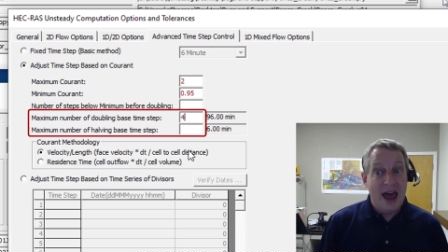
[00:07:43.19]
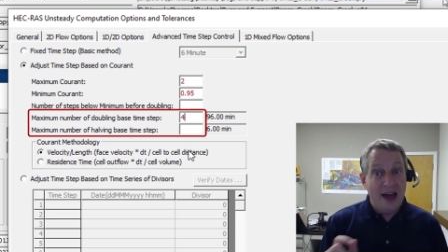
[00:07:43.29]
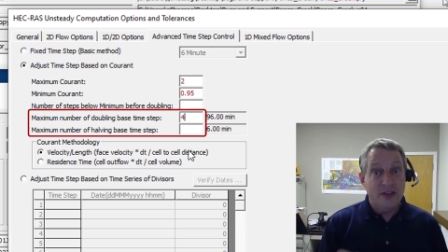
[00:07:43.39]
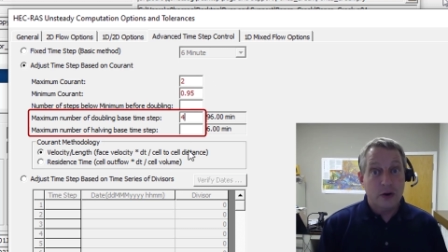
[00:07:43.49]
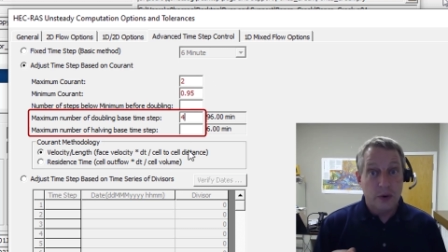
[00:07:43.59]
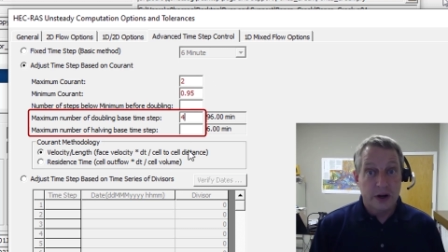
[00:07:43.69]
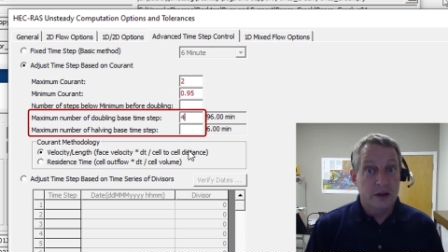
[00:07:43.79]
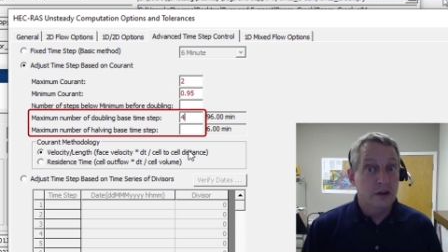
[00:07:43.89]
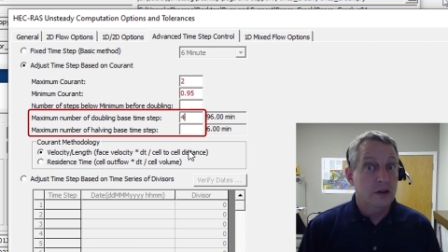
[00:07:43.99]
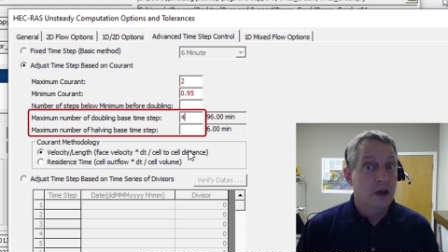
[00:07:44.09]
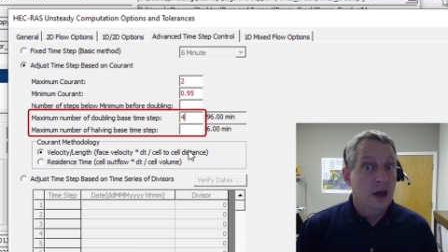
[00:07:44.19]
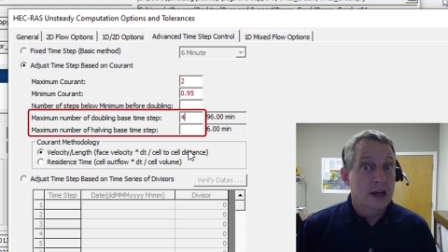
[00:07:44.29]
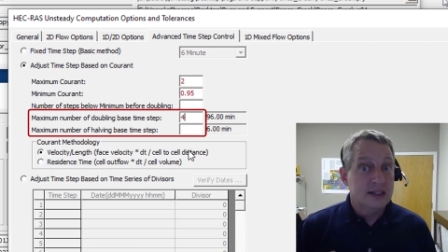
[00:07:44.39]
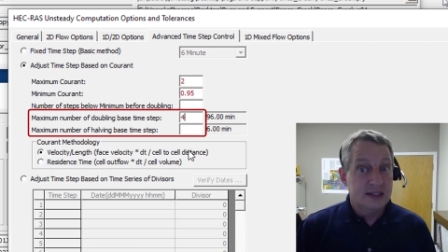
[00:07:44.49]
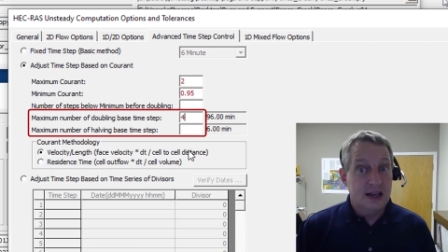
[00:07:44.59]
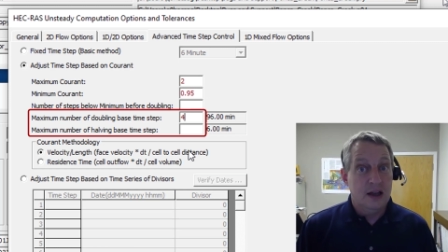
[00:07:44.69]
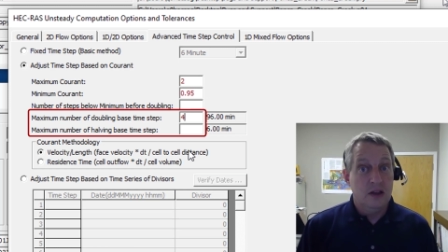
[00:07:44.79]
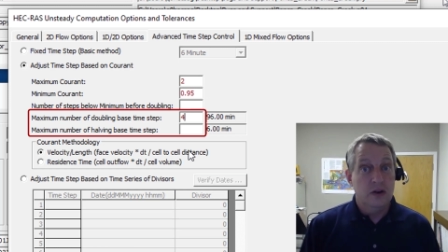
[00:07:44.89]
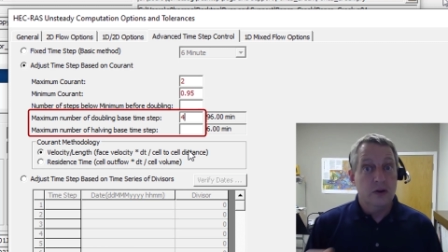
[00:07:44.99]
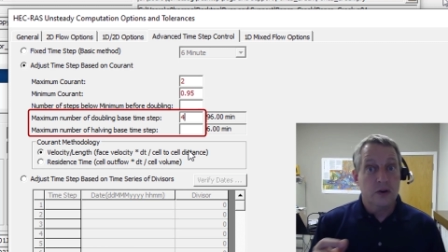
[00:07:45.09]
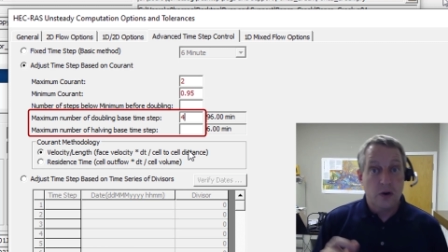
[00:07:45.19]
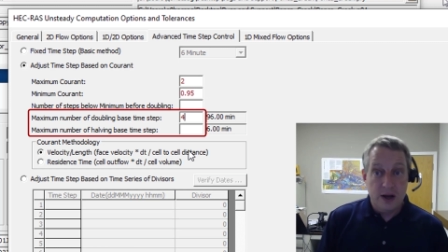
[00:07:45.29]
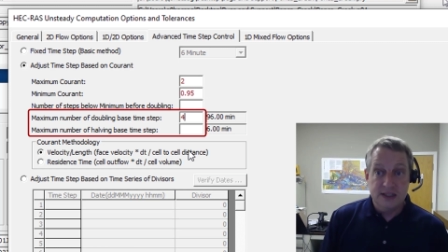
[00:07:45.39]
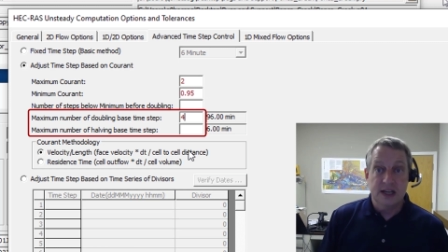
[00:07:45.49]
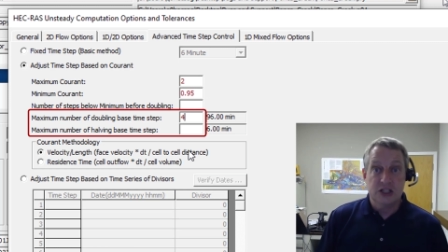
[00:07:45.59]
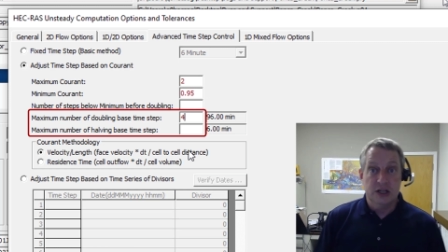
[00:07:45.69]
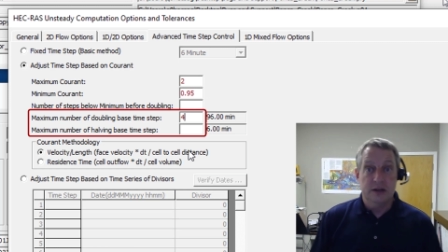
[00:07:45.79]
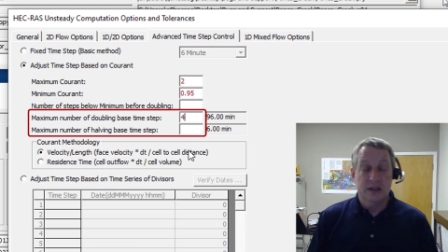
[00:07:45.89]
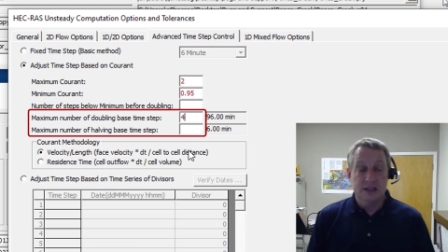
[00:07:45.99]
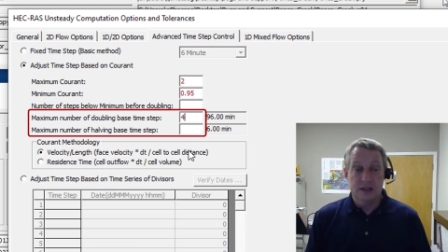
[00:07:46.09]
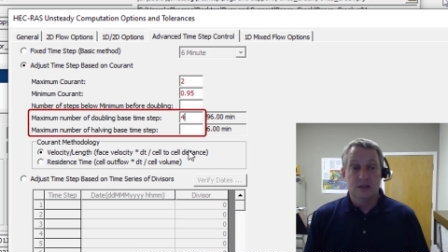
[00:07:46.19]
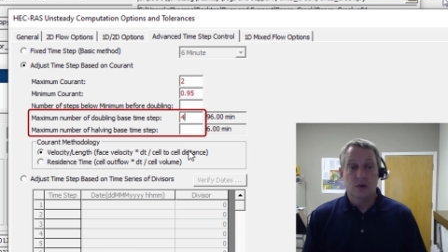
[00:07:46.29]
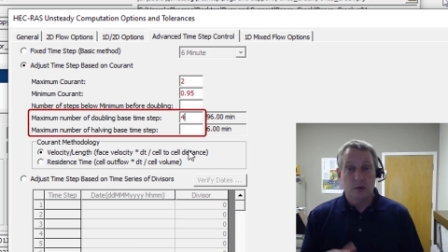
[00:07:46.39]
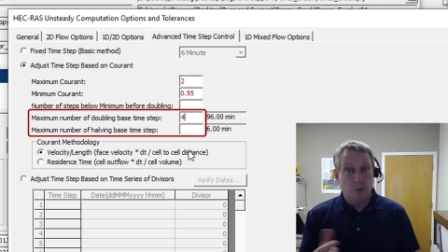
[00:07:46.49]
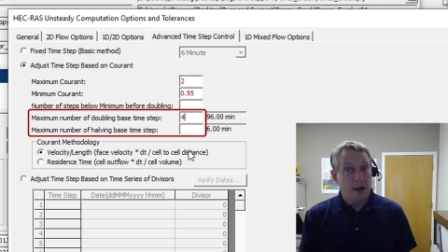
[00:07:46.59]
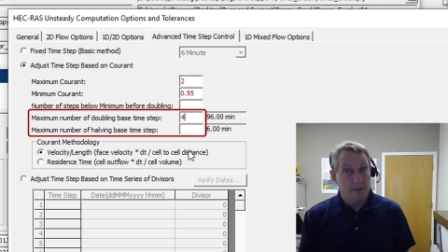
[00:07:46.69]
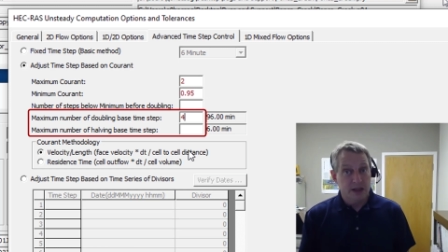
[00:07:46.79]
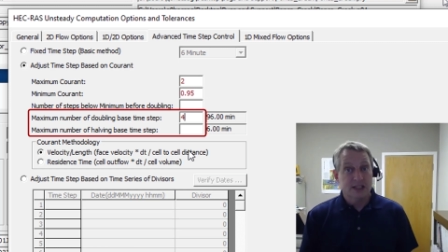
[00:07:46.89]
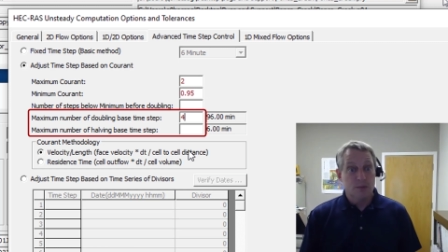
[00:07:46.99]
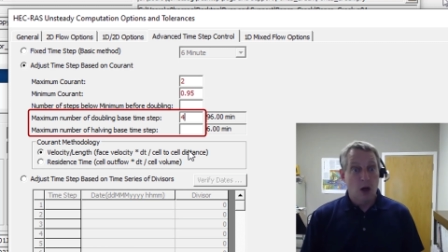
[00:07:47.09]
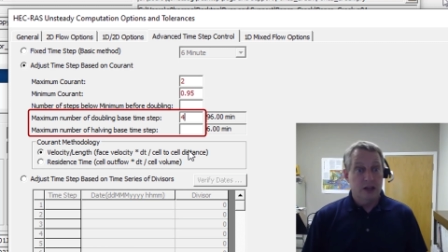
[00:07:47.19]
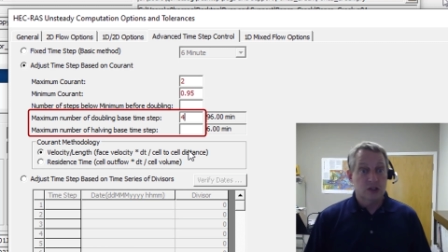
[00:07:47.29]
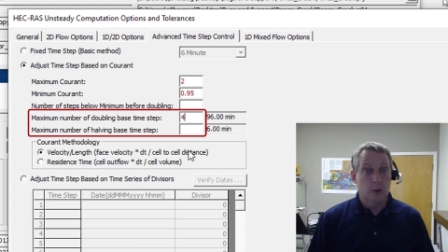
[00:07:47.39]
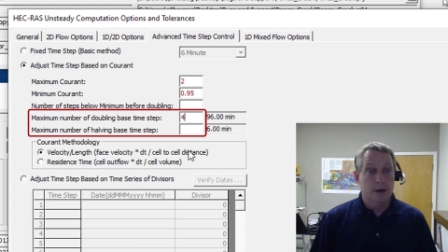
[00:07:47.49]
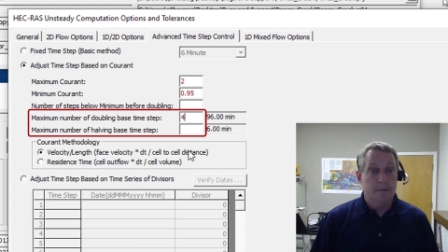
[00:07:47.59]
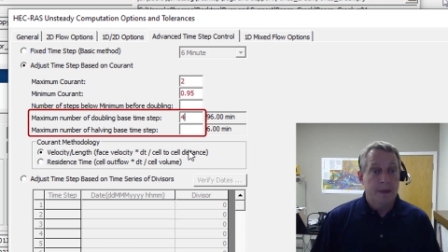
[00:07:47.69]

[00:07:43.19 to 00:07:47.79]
at the critical cell or cross section. So it'll probably be the smallest one.